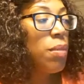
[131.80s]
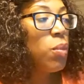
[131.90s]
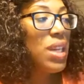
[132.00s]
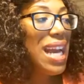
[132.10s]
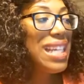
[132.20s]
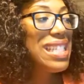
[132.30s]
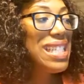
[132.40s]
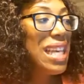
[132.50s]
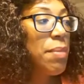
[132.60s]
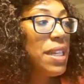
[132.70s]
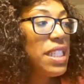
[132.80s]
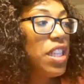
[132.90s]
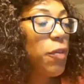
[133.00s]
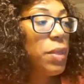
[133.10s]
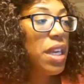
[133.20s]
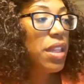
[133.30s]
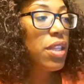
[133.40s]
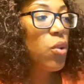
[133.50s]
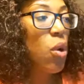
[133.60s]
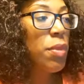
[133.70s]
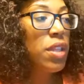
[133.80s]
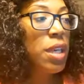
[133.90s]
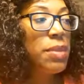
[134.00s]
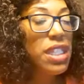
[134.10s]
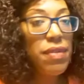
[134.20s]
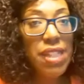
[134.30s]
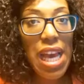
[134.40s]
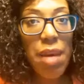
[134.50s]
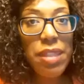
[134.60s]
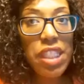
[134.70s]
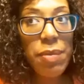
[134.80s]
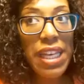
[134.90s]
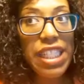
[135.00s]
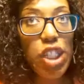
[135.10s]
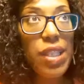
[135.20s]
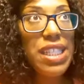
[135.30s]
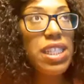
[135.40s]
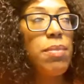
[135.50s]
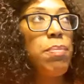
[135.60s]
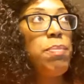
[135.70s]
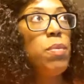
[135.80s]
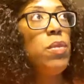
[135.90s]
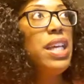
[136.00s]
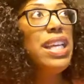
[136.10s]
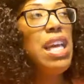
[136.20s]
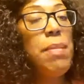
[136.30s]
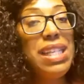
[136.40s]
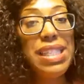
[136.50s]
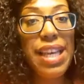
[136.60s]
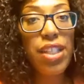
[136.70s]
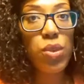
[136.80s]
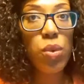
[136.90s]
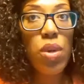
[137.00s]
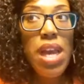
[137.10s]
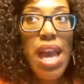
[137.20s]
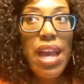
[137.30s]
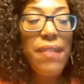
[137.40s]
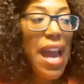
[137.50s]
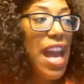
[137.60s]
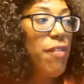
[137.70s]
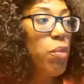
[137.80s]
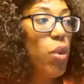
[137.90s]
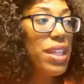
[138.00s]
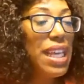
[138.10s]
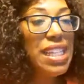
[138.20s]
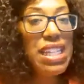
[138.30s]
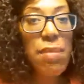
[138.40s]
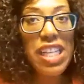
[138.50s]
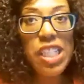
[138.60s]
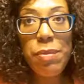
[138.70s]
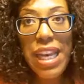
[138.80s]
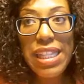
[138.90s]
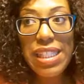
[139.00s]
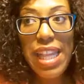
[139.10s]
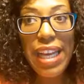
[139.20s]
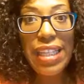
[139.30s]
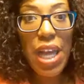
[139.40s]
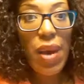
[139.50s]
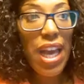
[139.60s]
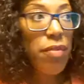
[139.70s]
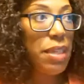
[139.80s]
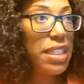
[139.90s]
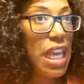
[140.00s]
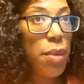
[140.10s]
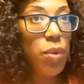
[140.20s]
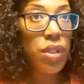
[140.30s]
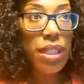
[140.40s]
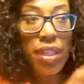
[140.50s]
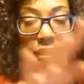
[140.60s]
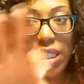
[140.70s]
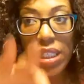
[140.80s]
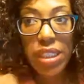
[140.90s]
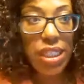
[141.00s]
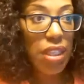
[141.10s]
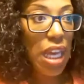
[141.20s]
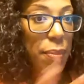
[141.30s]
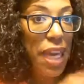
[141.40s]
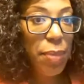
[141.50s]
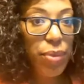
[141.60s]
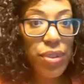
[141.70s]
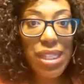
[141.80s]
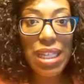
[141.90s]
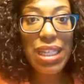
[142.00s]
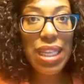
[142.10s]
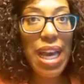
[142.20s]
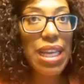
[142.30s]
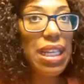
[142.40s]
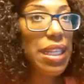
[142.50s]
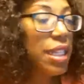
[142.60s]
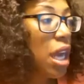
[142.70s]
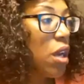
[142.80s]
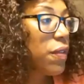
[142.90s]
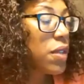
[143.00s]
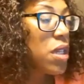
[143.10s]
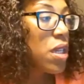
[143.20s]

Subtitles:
When I extend myself beyond the normal limits of time and space, so that's looking at my schedule. If I have more things in my space, like now I have my table and there are things here like papers I need to kind of clean off.